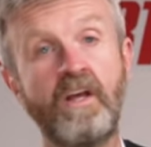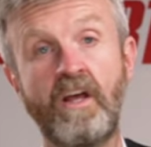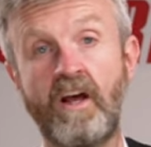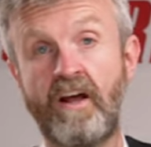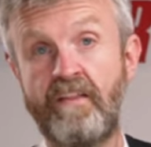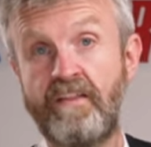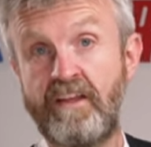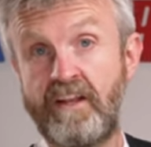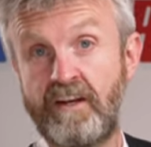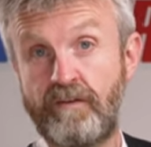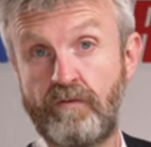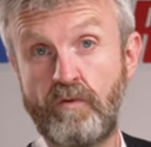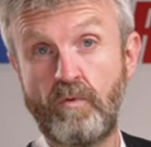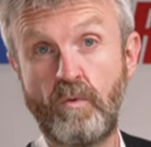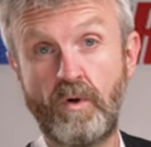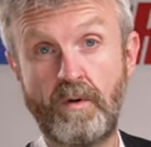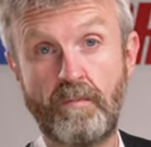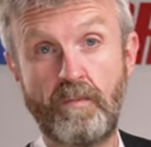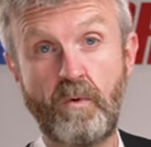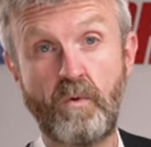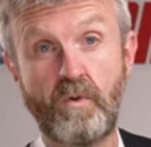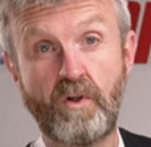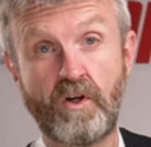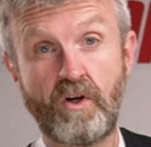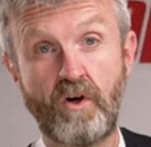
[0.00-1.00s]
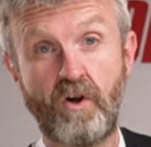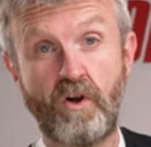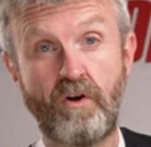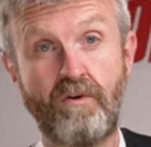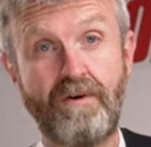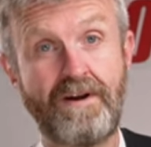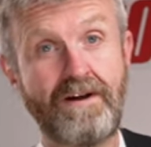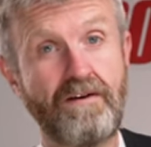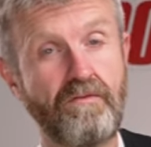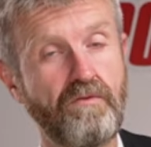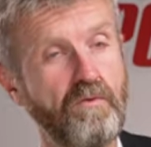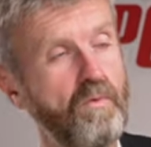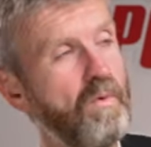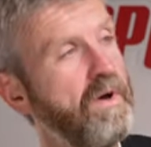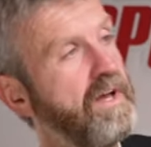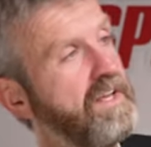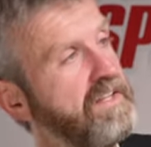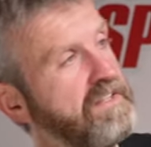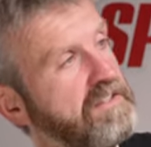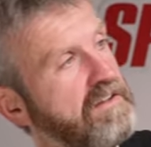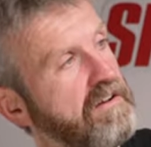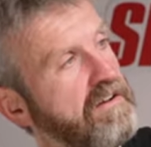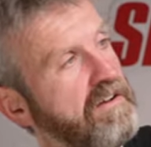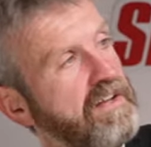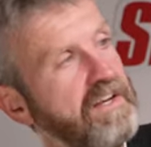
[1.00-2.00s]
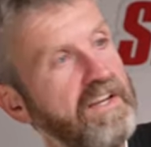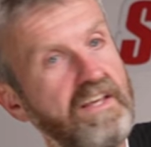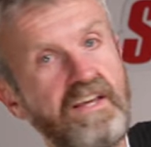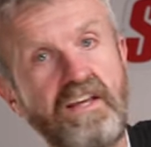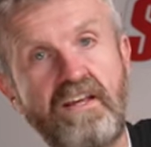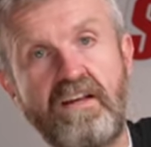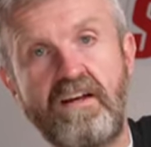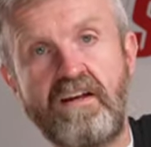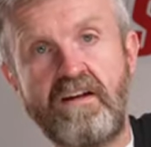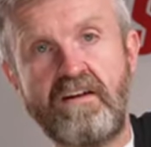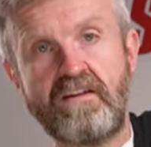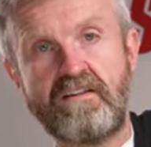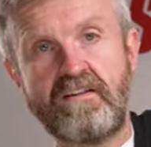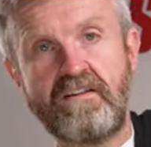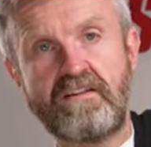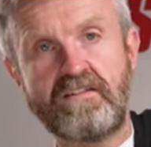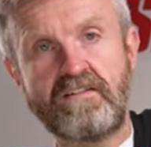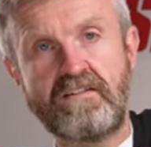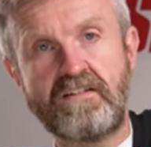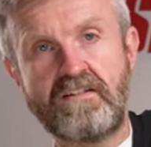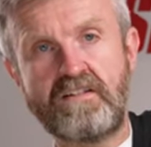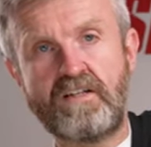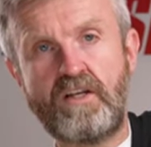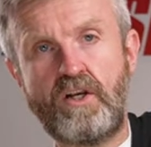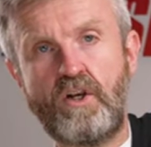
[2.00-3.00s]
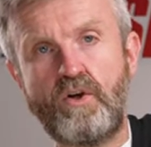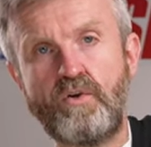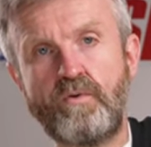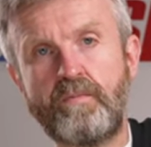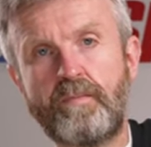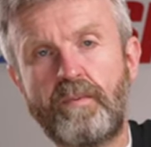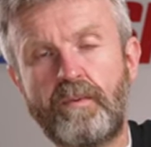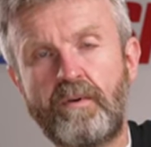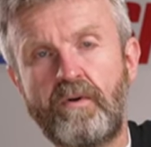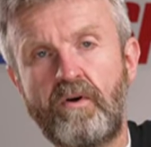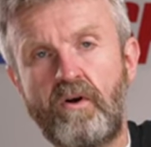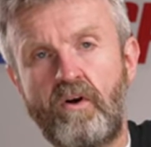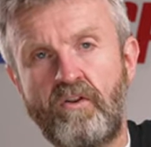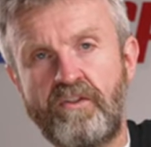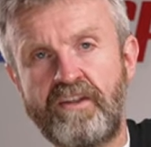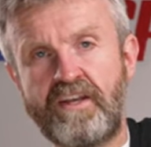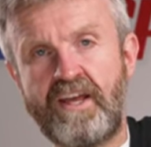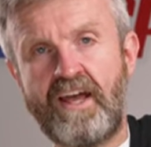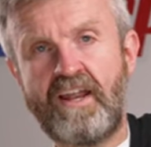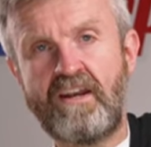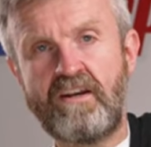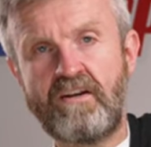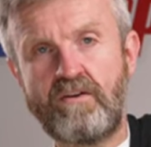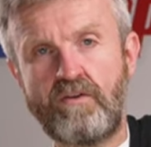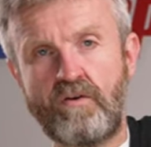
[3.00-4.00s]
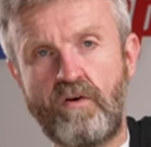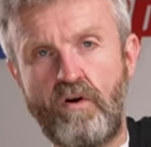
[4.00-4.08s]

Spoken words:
And then if you want to pull the collar out of the way entirely, there's this loop on the end